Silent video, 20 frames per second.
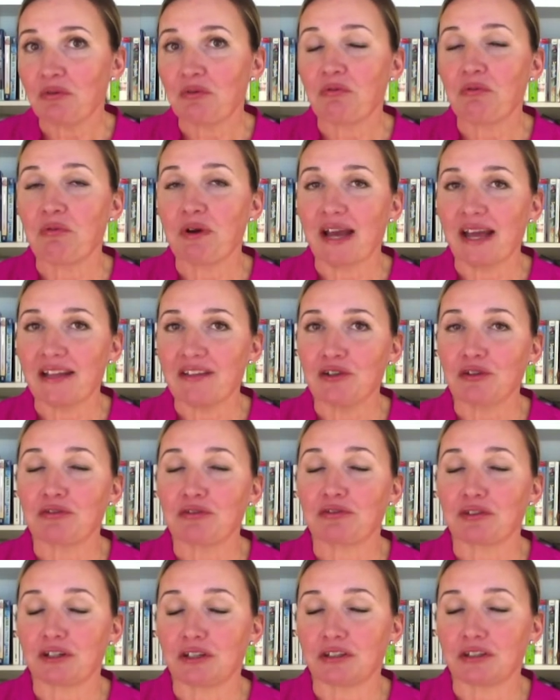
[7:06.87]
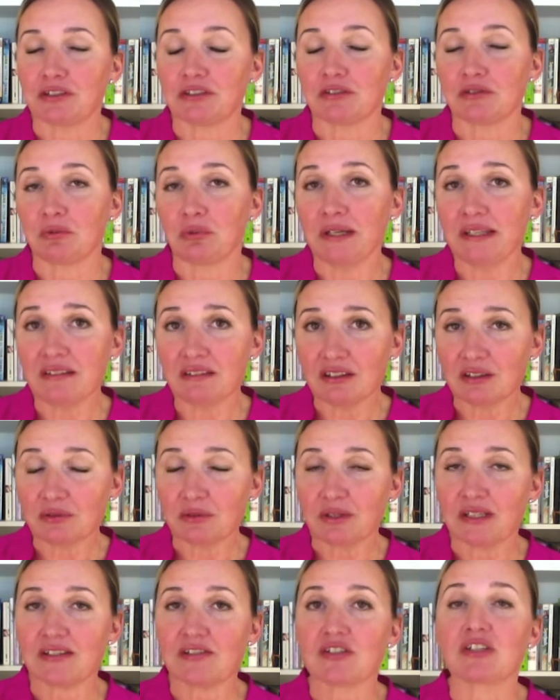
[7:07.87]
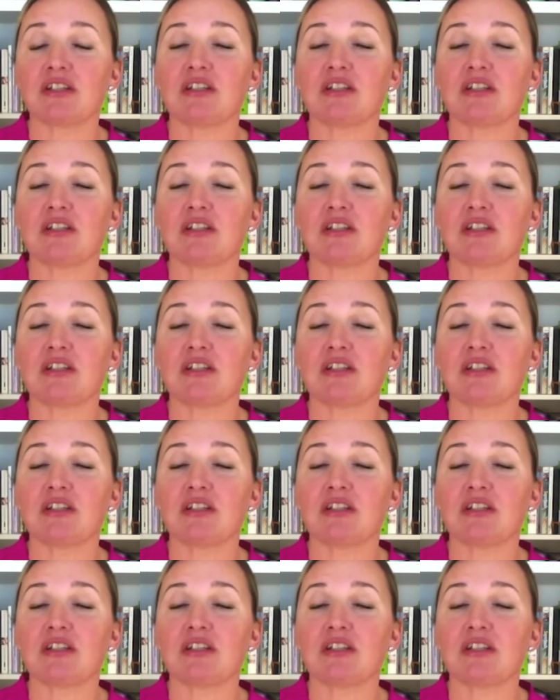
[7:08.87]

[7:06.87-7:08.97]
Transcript: when your fertile window is,